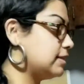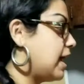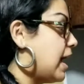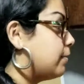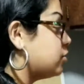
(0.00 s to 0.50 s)

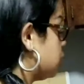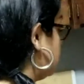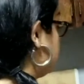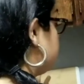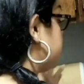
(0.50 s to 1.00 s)
came
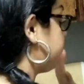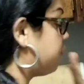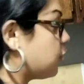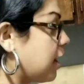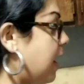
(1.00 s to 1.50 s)
to the
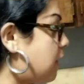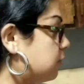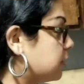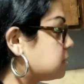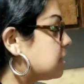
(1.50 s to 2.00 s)
4
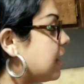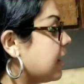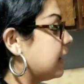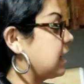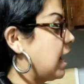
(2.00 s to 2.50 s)
hours,
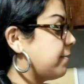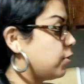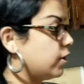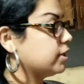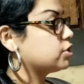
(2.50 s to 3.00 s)
and I am
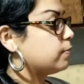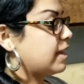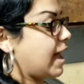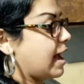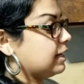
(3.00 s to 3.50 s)
going to be
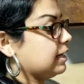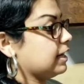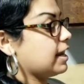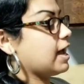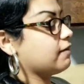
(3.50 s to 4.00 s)
adding in
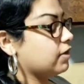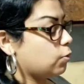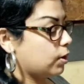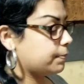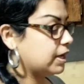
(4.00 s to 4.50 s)
heavy
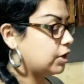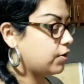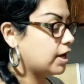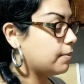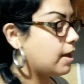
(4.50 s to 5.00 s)
whipping
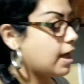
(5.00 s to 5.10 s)
cream